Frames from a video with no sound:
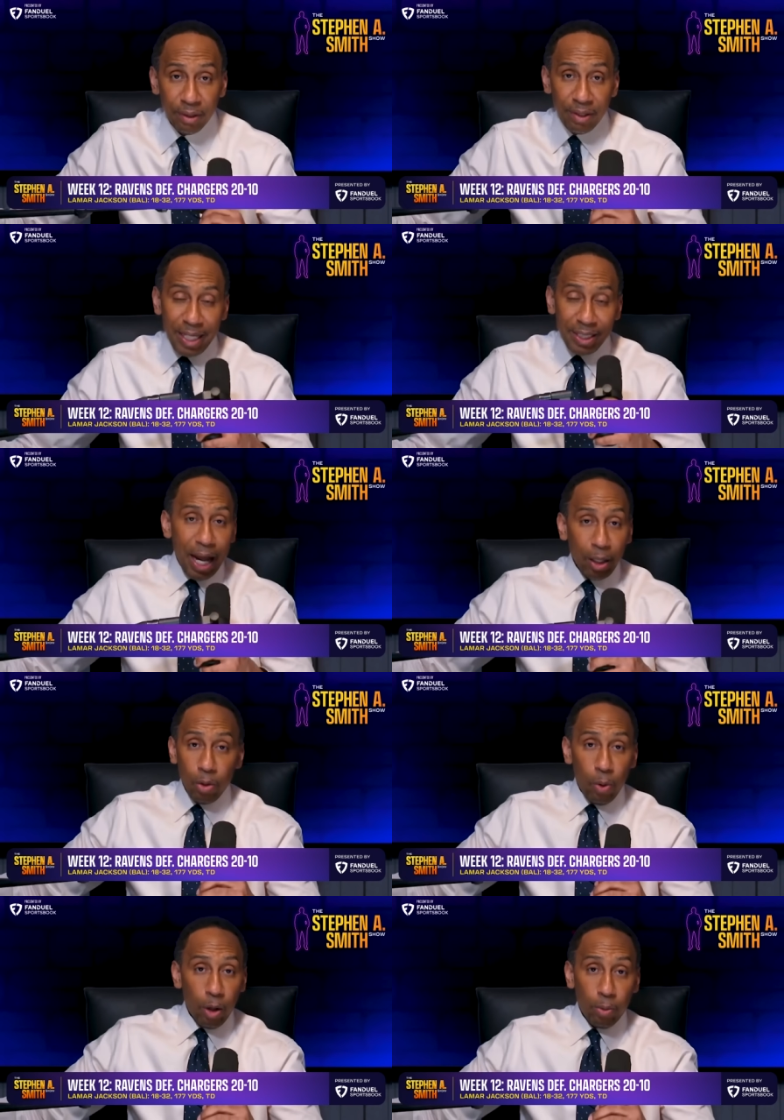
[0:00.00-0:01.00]
That's not going
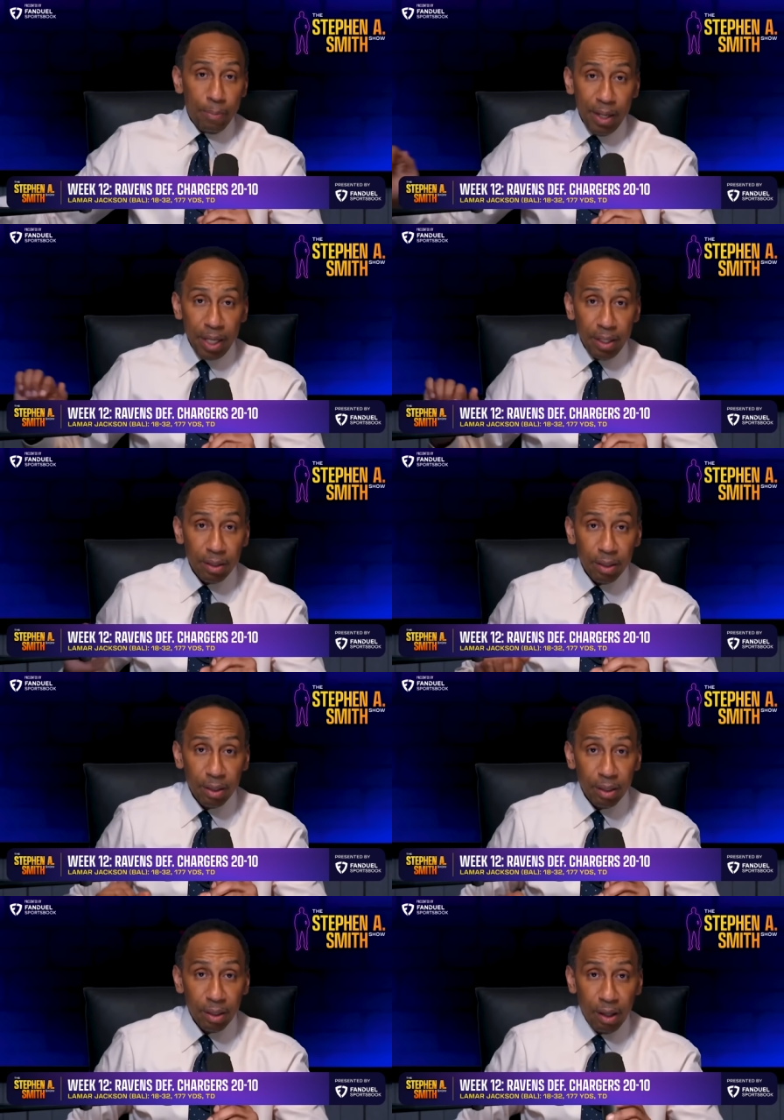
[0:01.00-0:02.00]
to work with me.
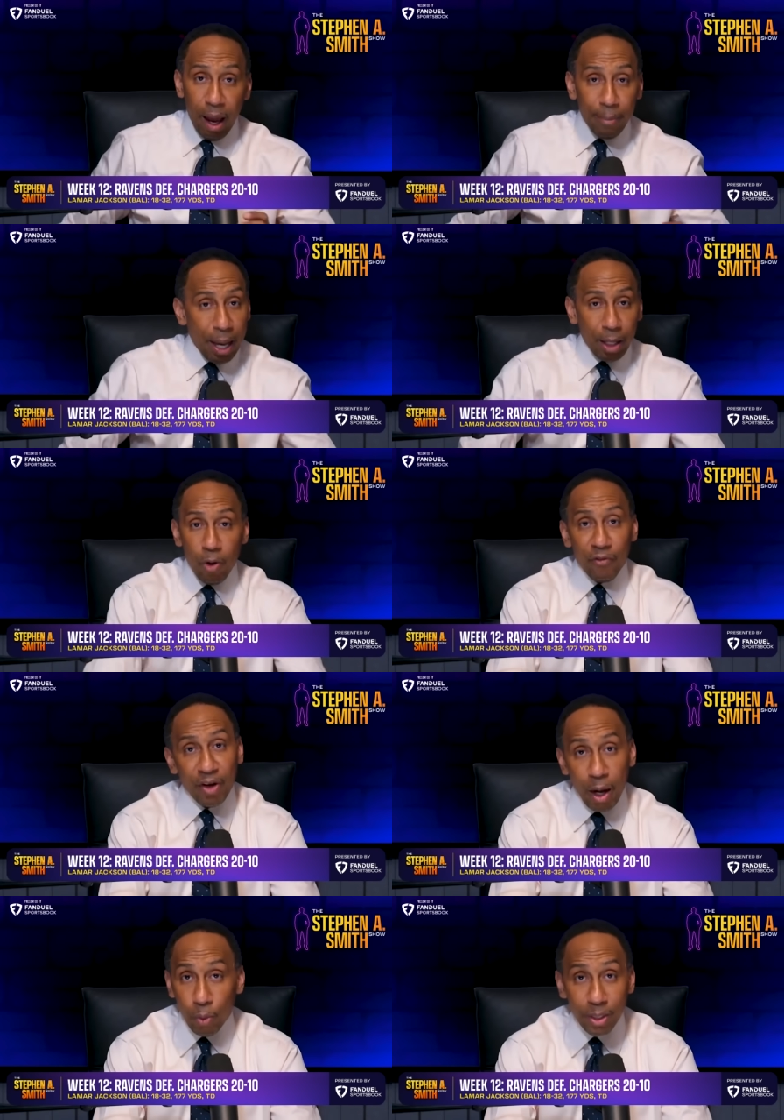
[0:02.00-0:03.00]
I'm not going for
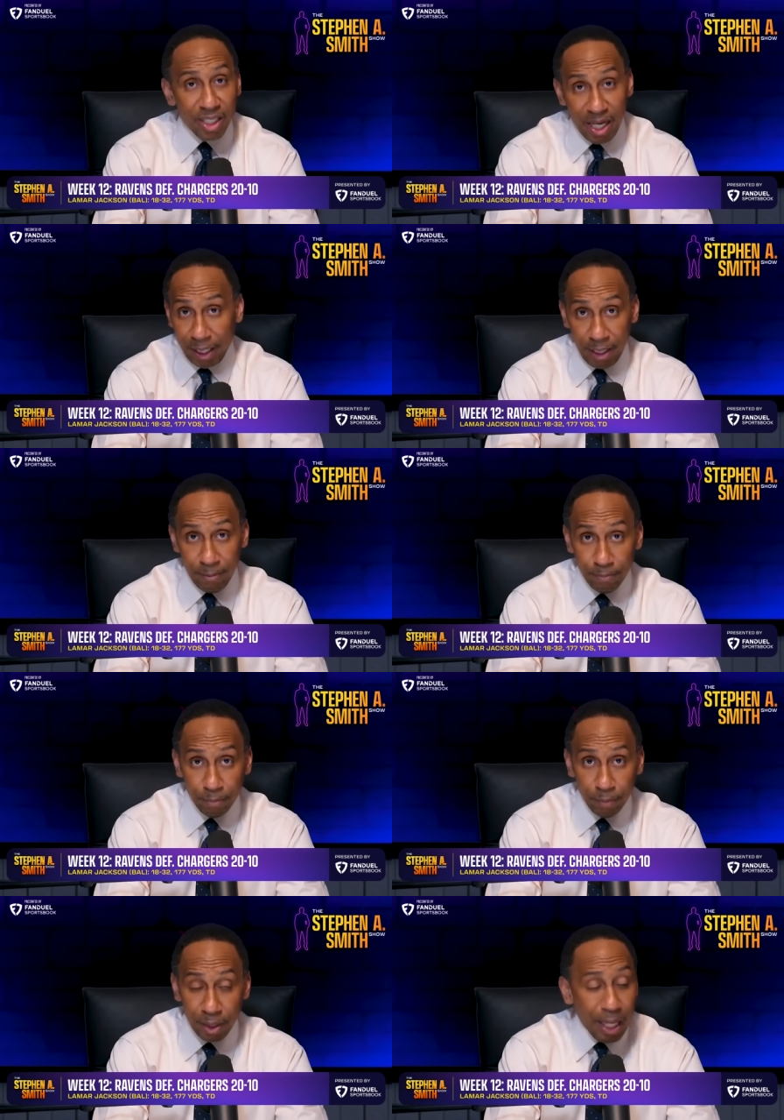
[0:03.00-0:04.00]
that 1 second.
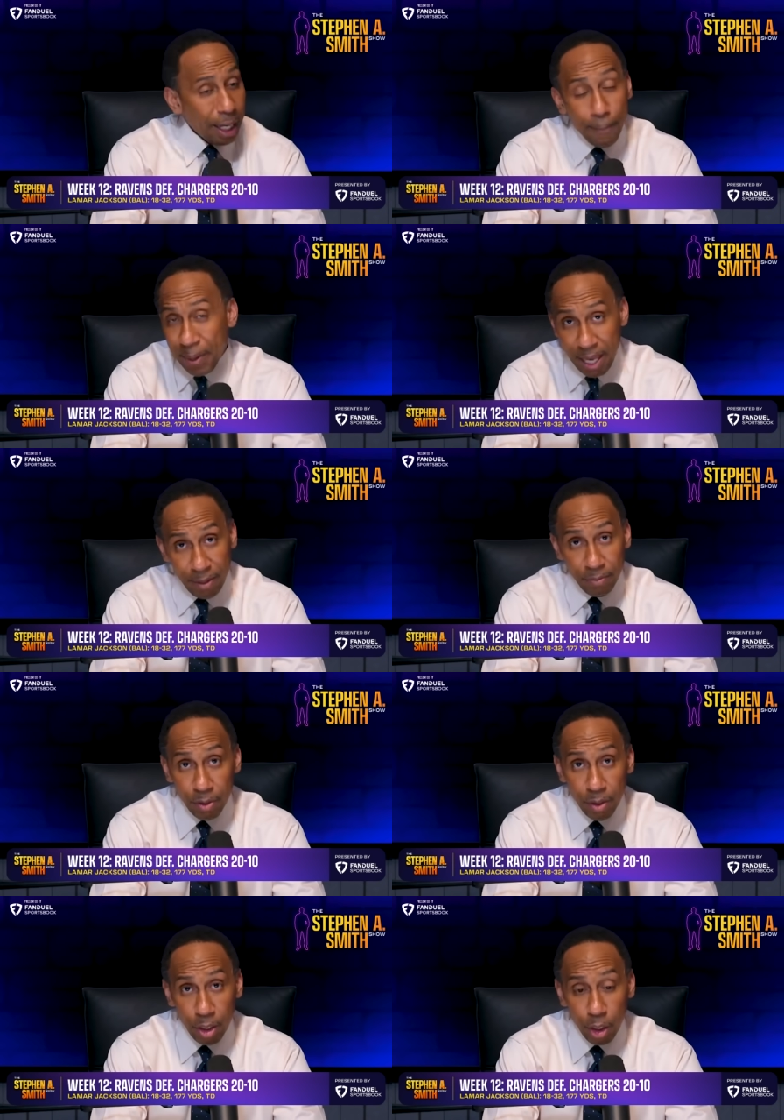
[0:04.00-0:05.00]
Not a bit.
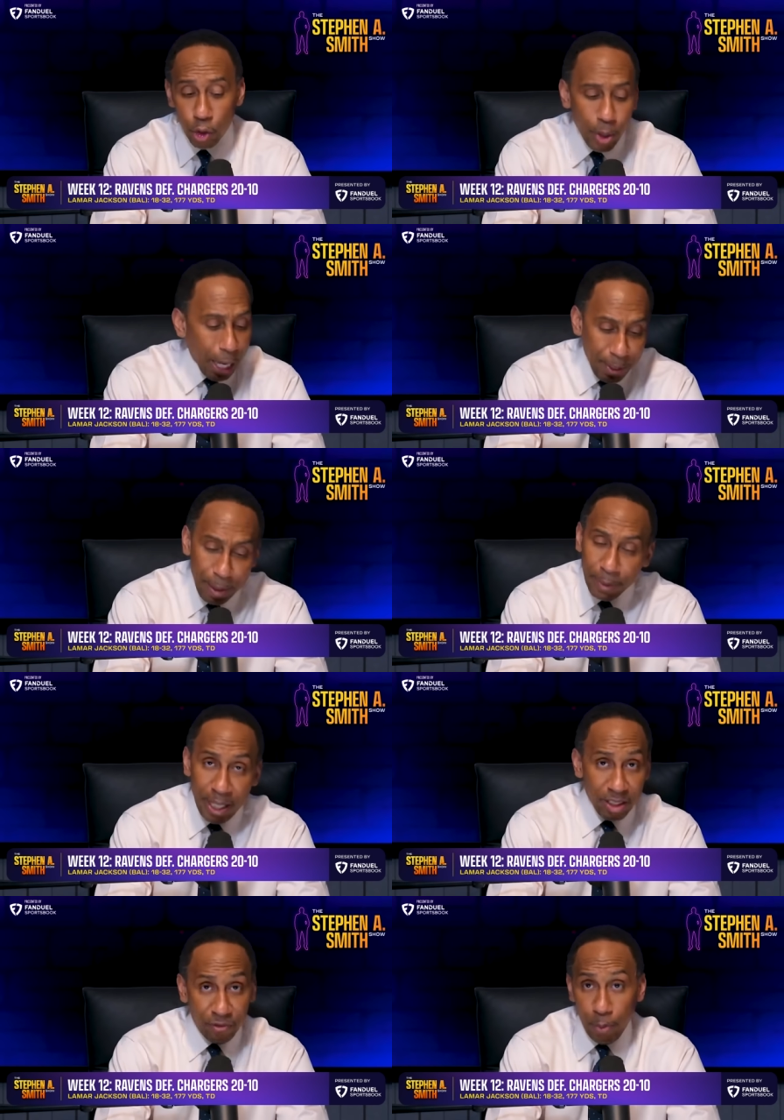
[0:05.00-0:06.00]
You got to be able to
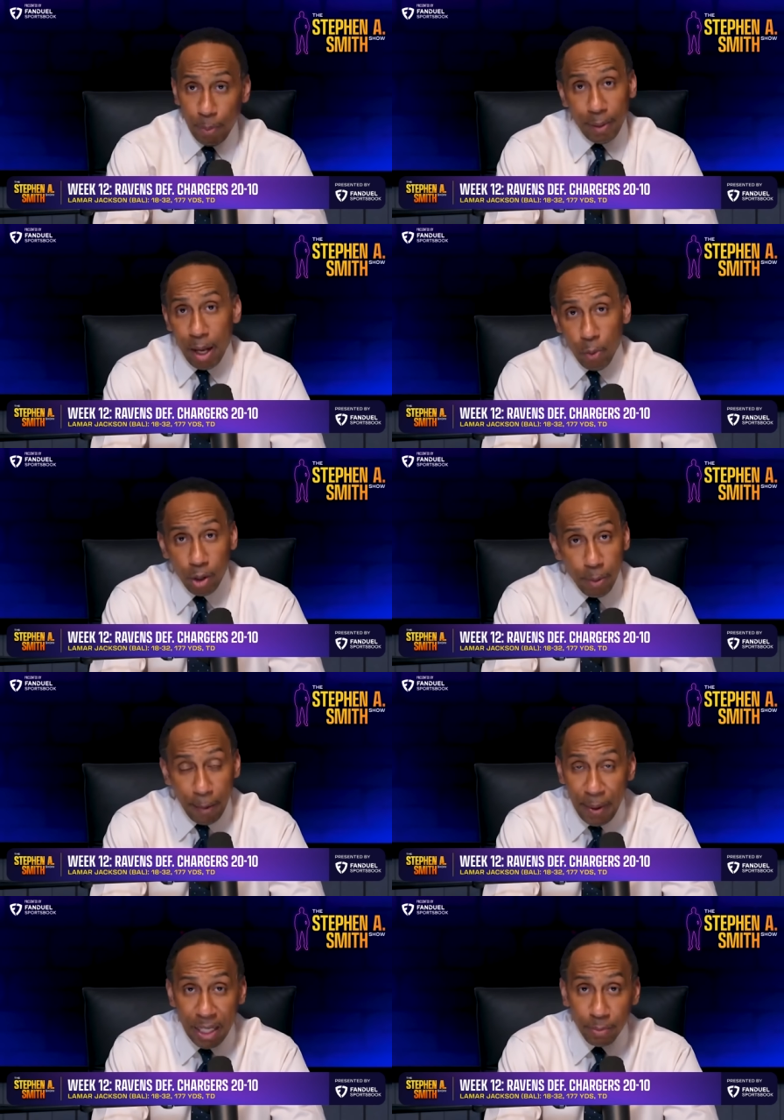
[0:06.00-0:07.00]
catch the football. I'm not worried
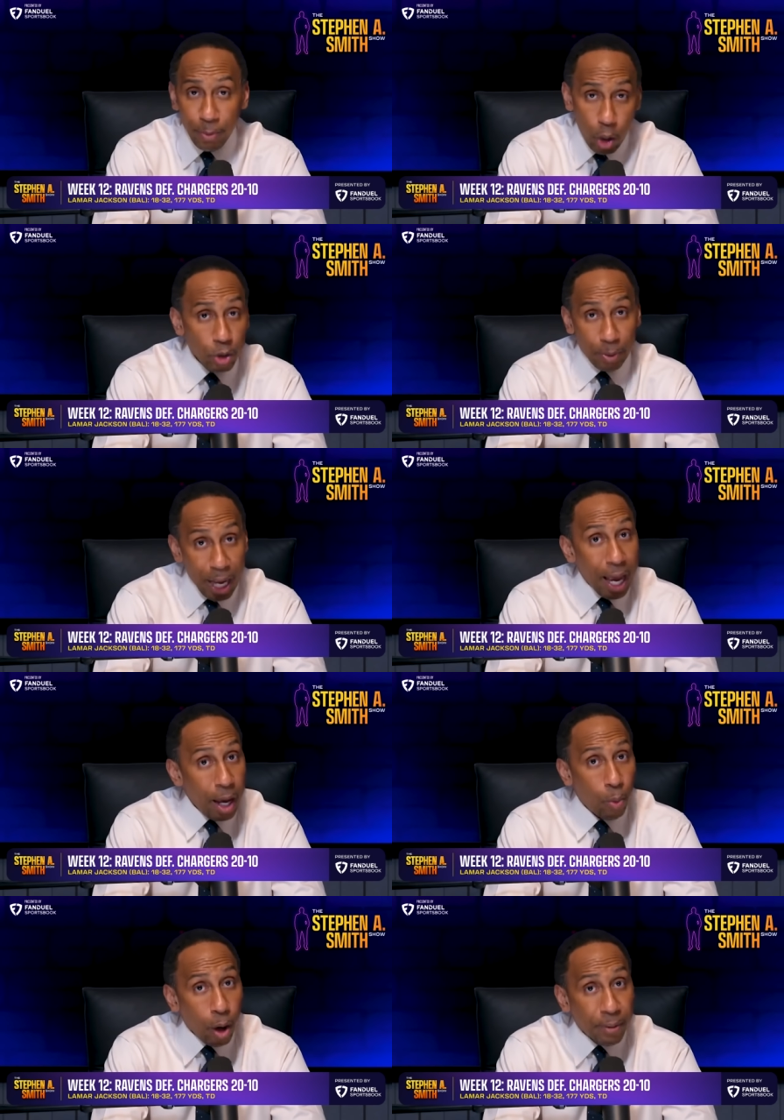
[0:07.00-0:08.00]
about Patrick Mahomes, but I
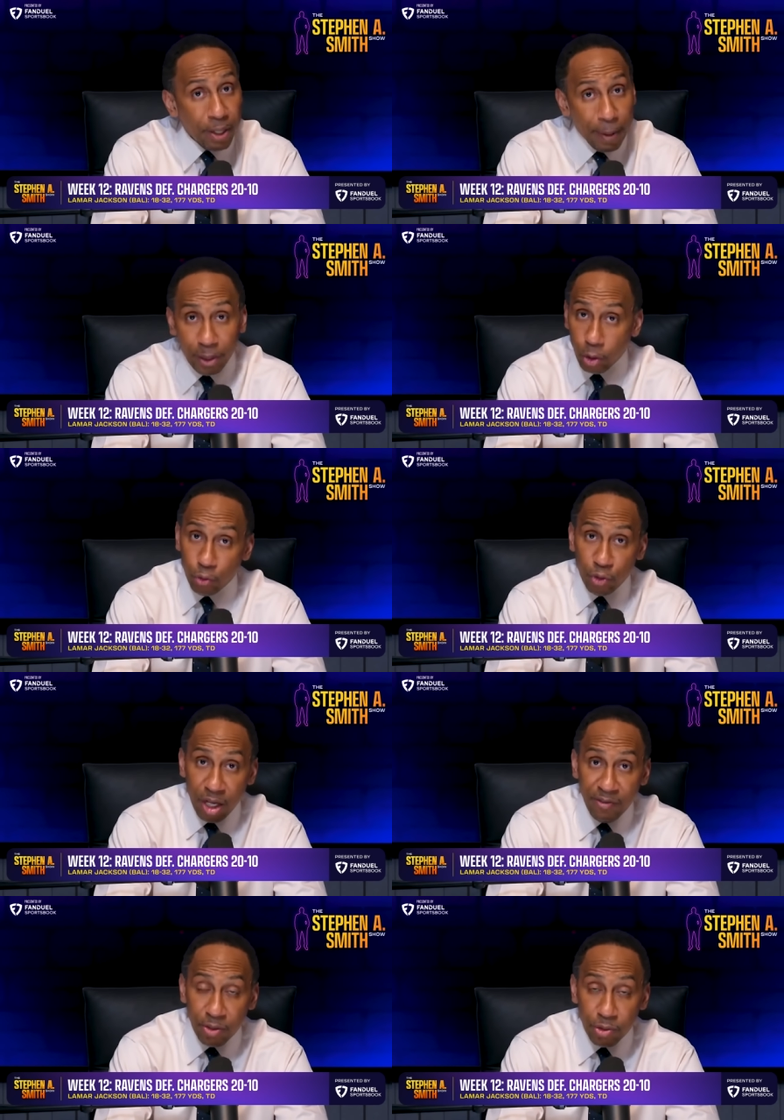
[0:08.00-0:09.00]
am worried about those
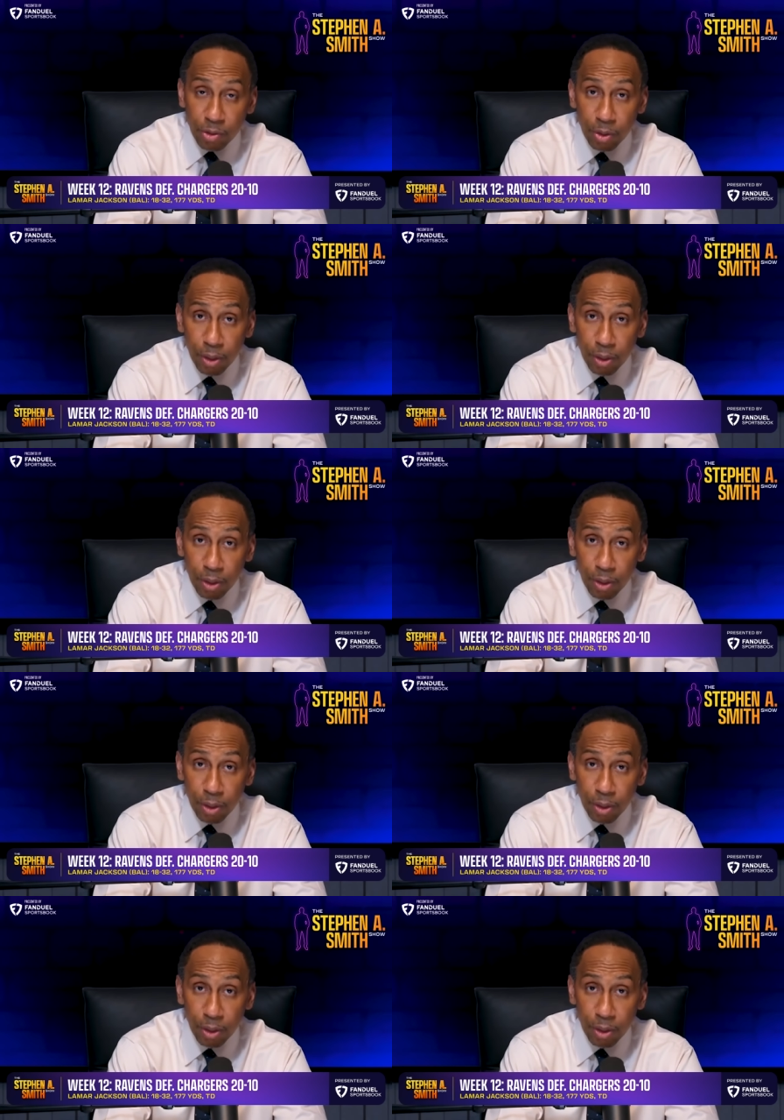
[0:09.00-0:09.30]
receivers.